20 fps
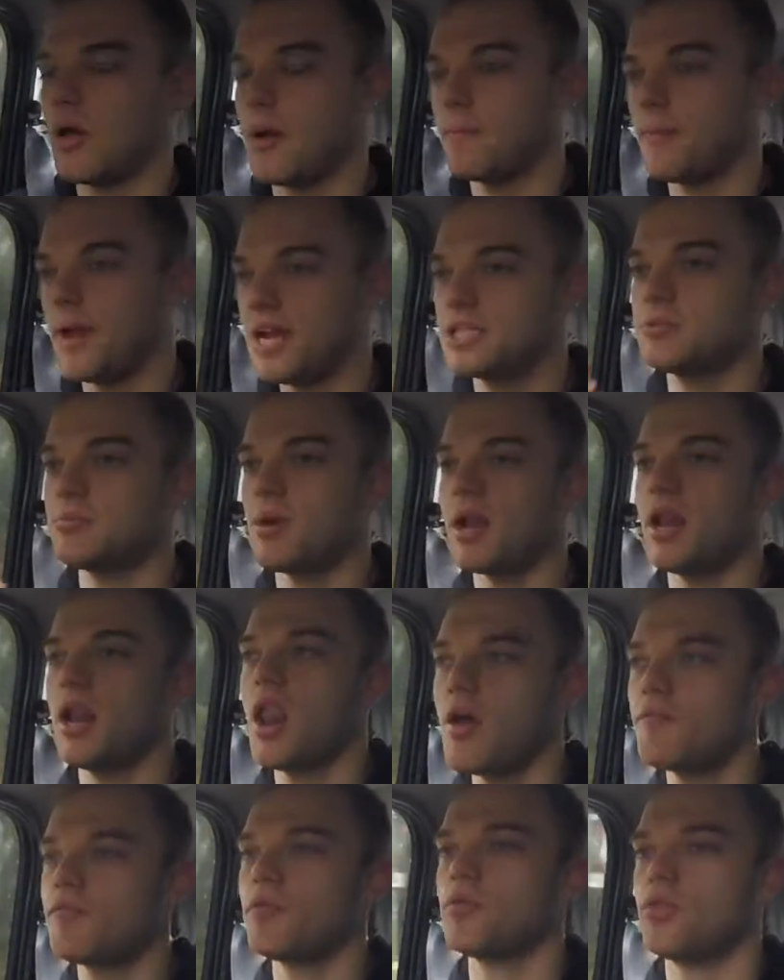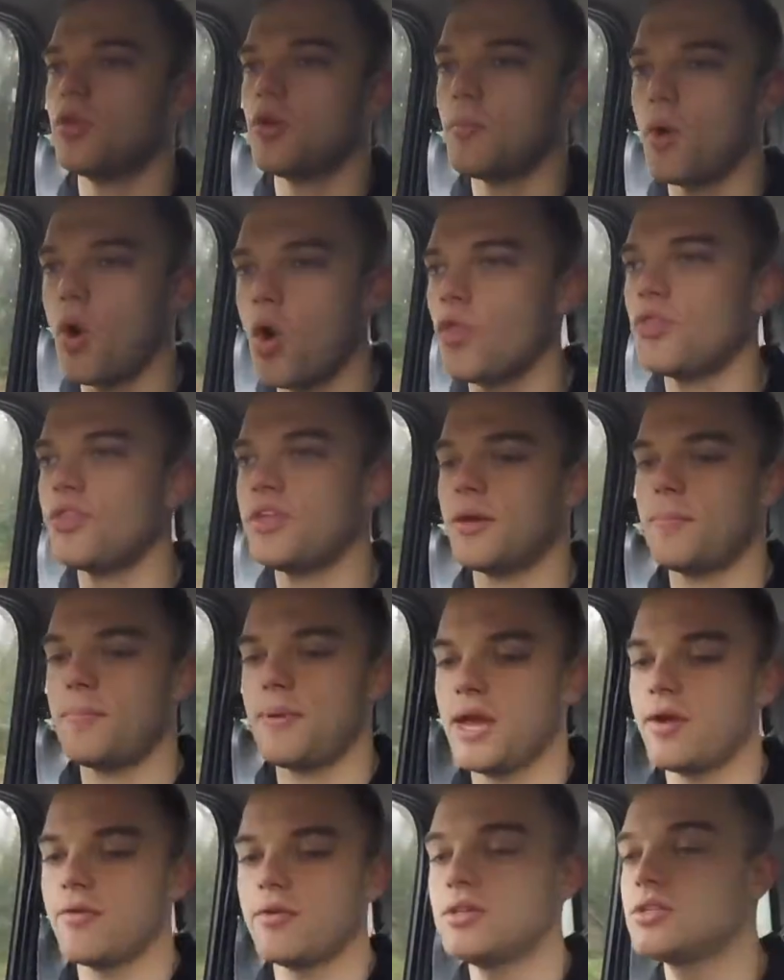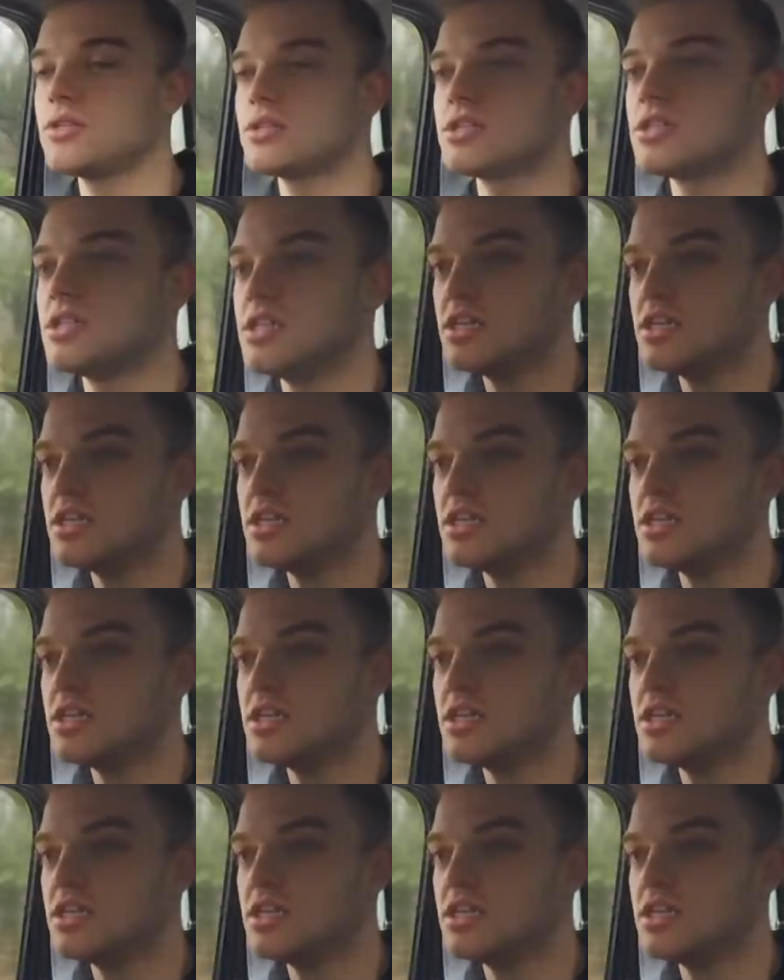based my love on the appearance.